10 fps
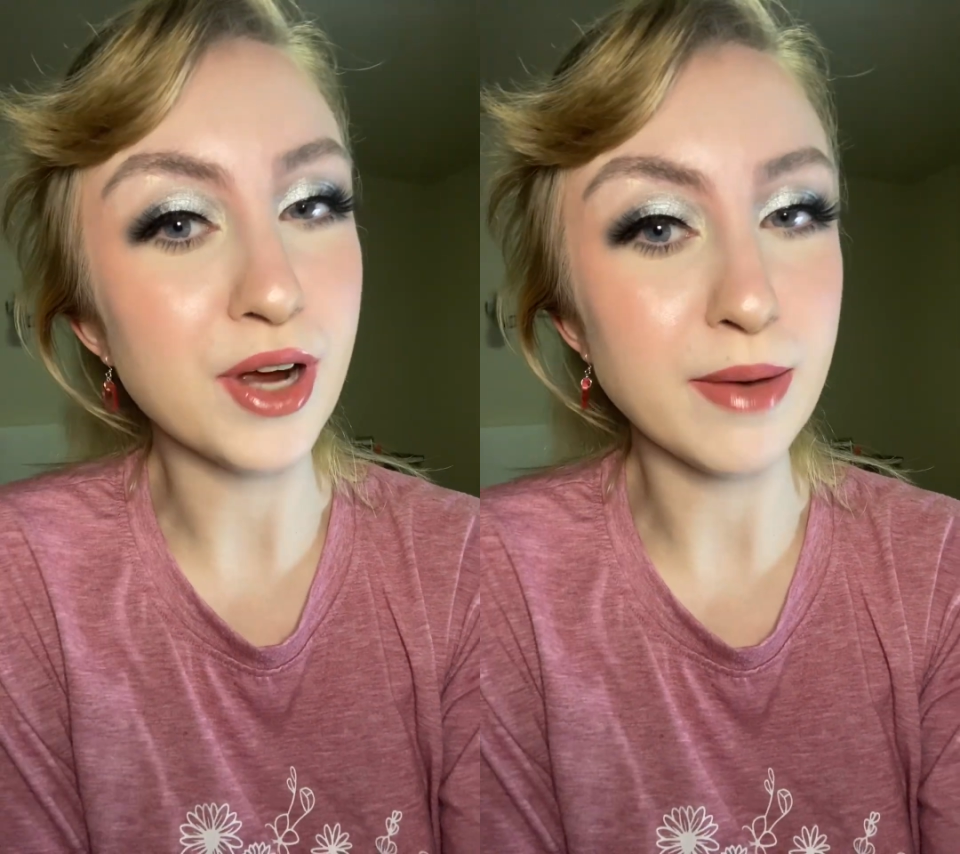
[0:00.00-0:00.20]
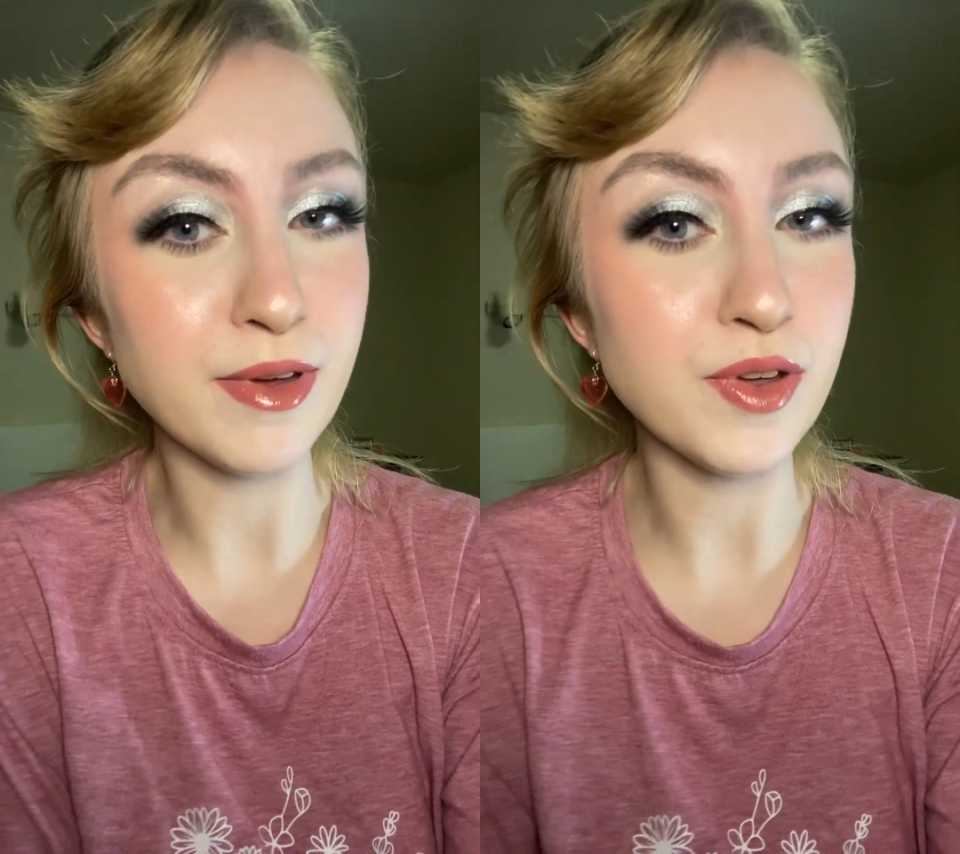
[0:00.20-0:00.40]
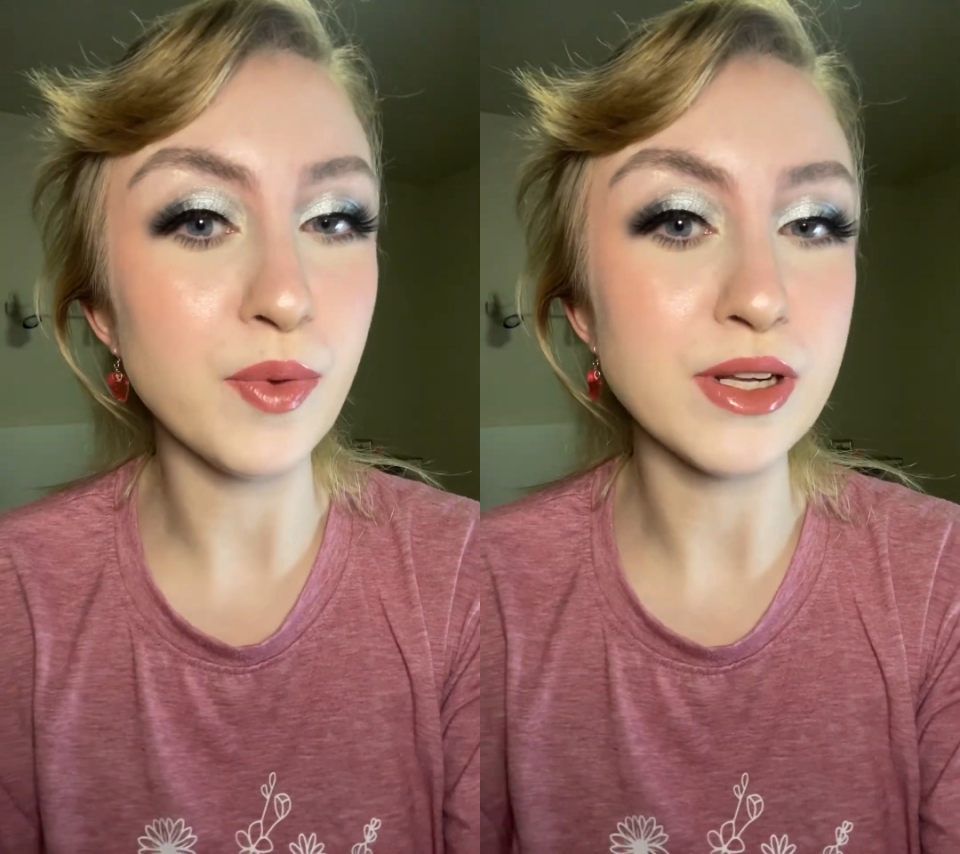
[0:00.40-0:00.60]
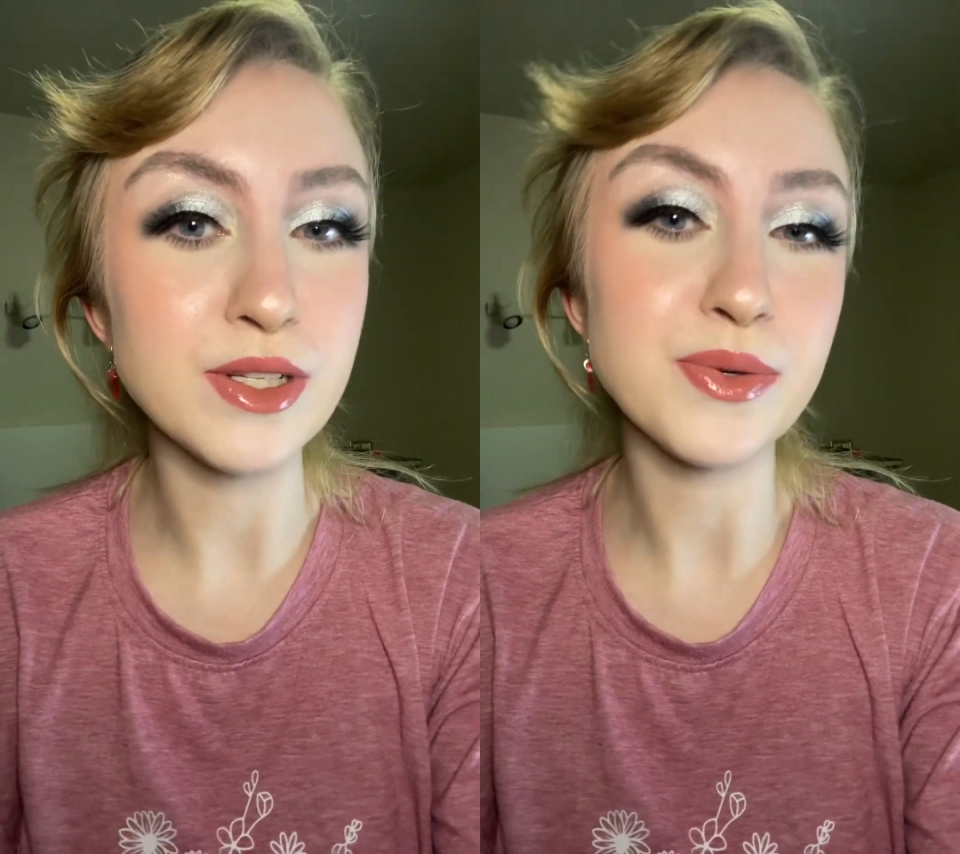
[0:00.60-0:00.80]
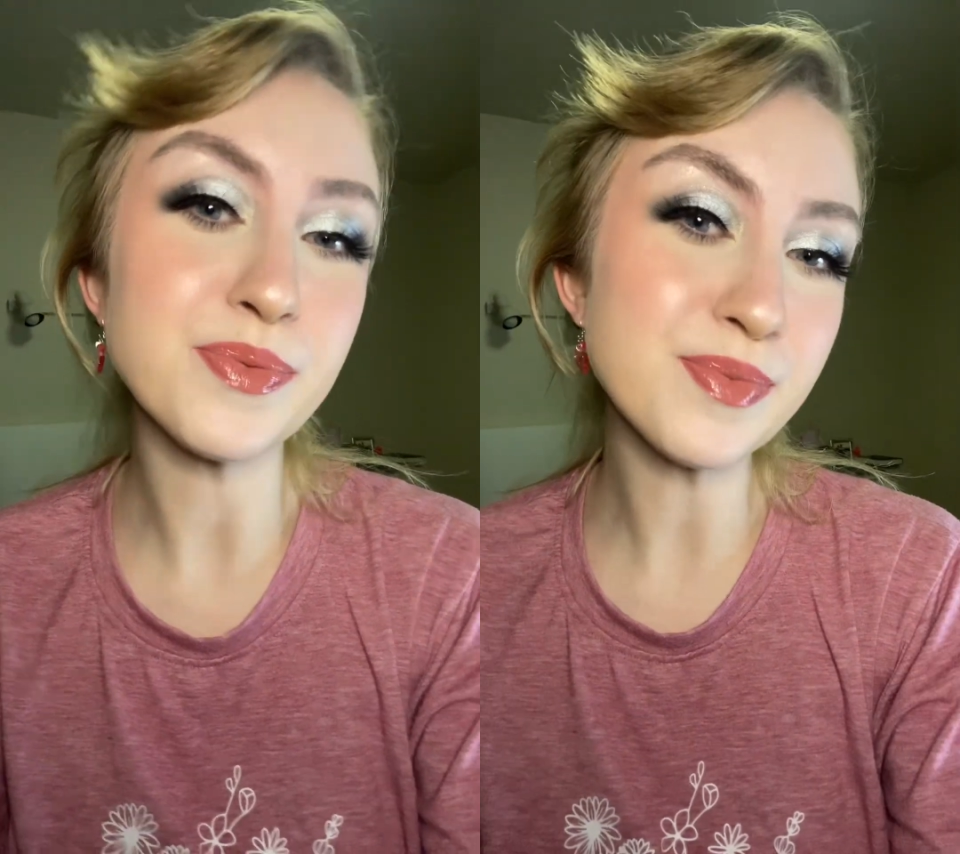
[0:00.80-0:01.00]
if you want to.
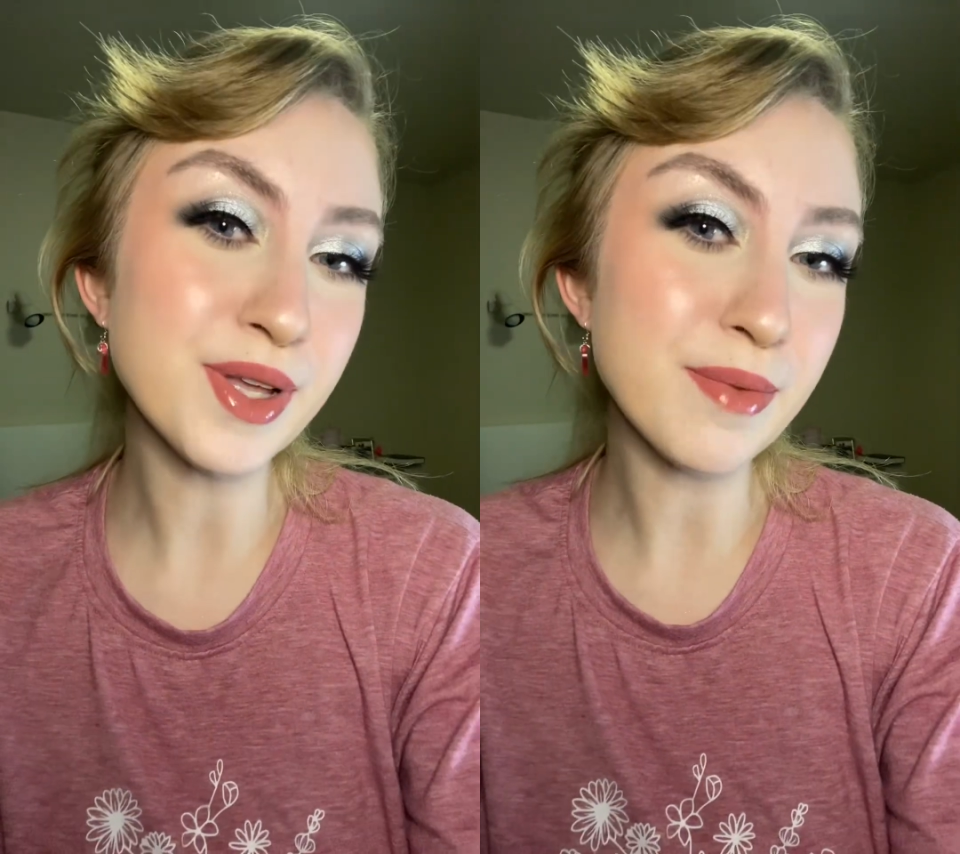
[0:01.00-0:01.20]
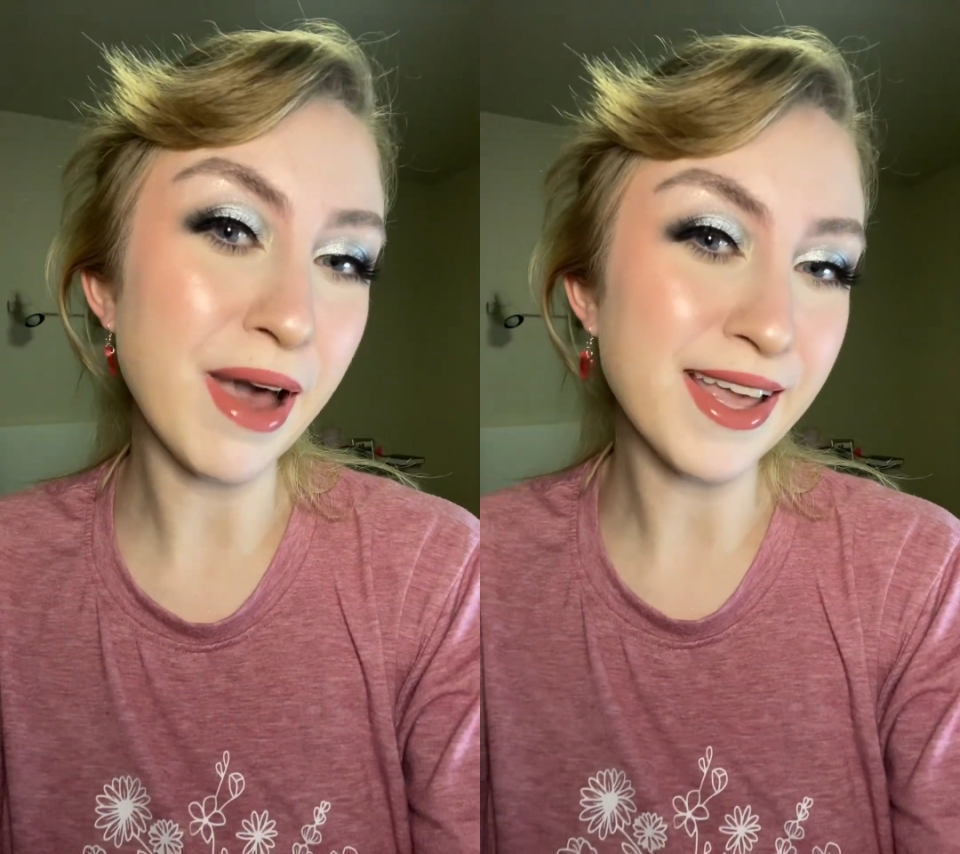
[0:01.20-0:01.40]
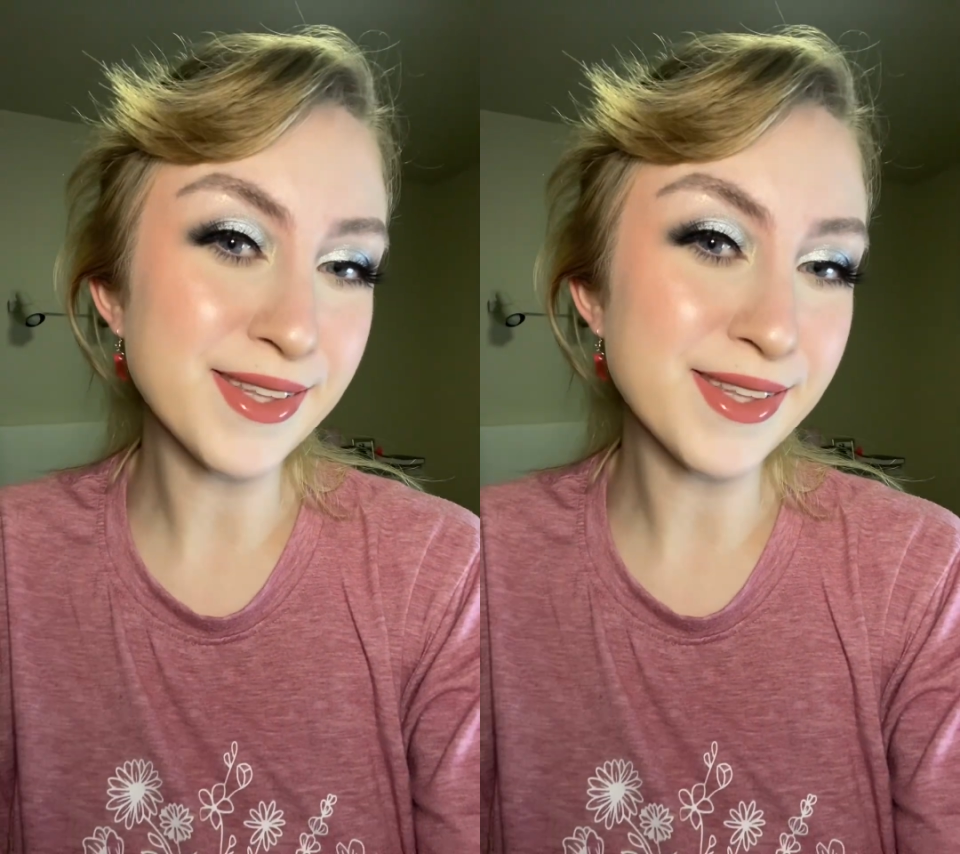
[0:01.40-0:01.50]
Goodbye.